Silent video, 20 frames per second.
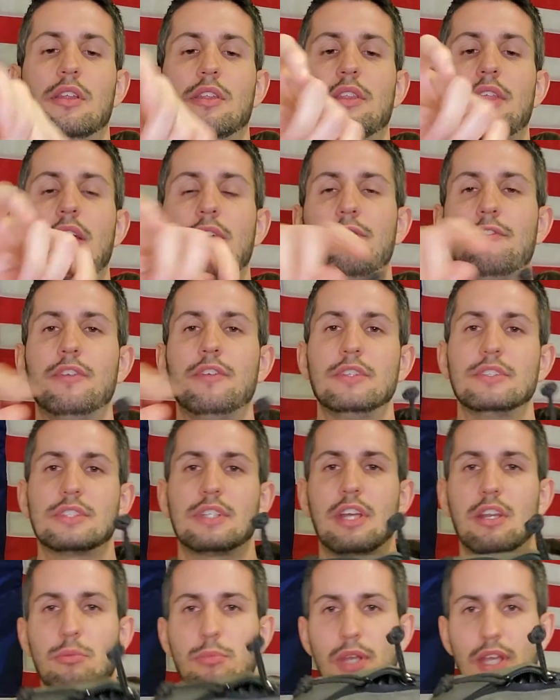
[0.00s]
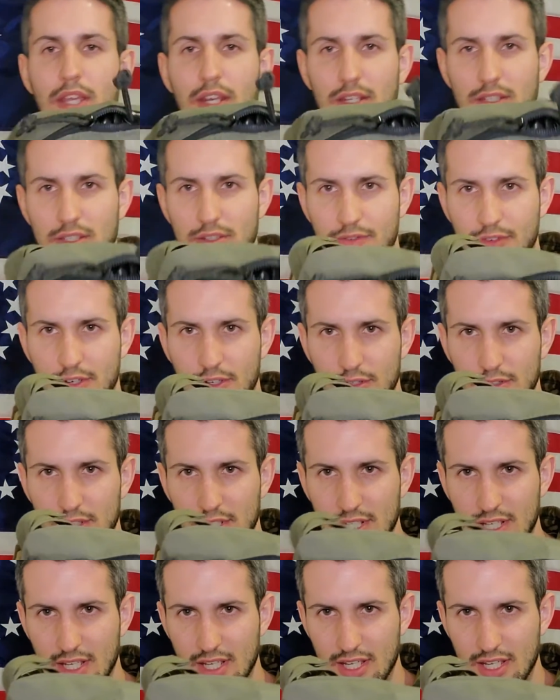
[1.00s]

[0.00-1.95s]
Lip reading: That fin's kind of making it difficult.